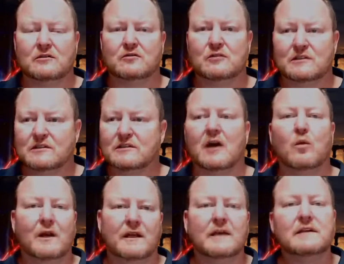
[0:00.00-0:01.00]
to decide
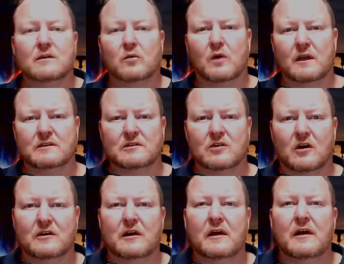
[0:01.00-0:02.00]
what is and what is
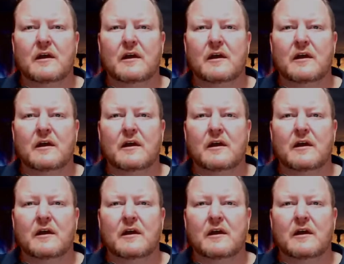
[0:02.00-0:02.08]
not